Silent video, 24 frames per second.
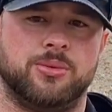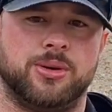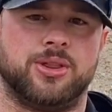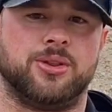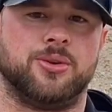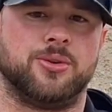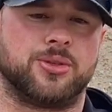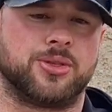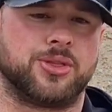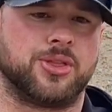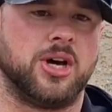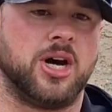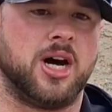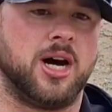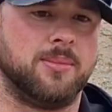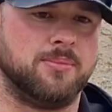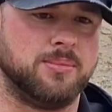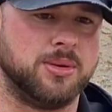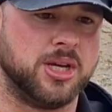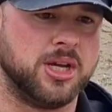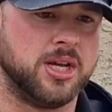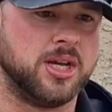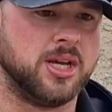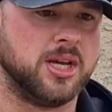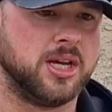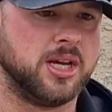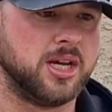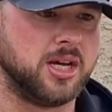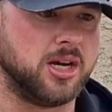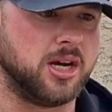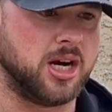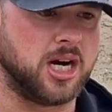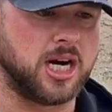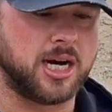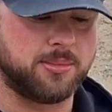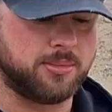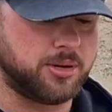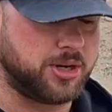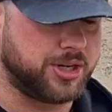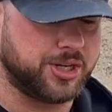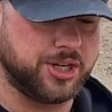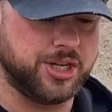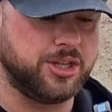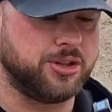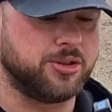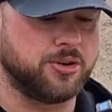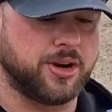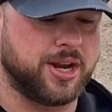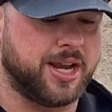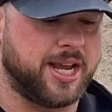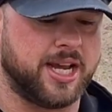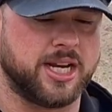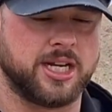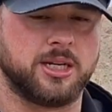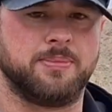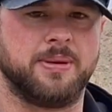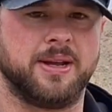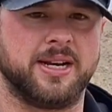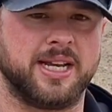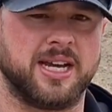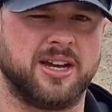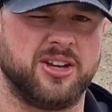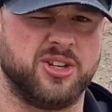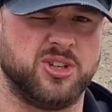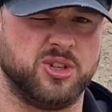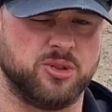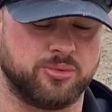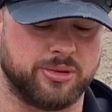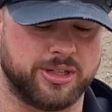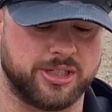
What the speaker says: with your thumb on either hand, depending how you do